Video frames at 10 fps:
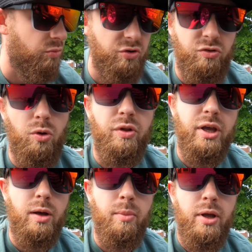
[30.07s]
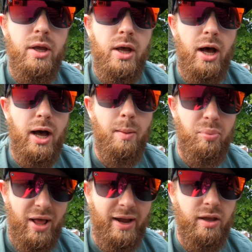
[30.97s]
Rust-Oleum
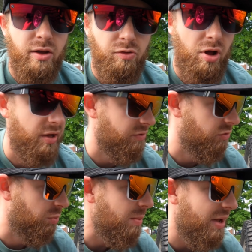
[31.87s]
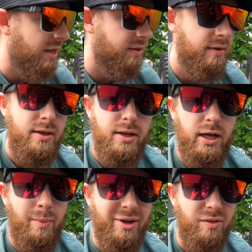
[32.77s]
black gloss spray paint.
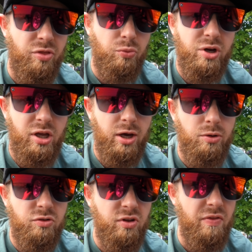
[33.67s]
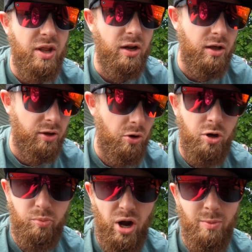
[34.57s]
I did 3 coats and then a
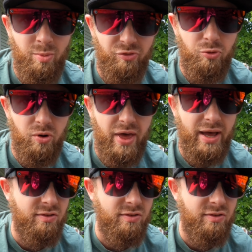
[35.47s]
coat of primer before that.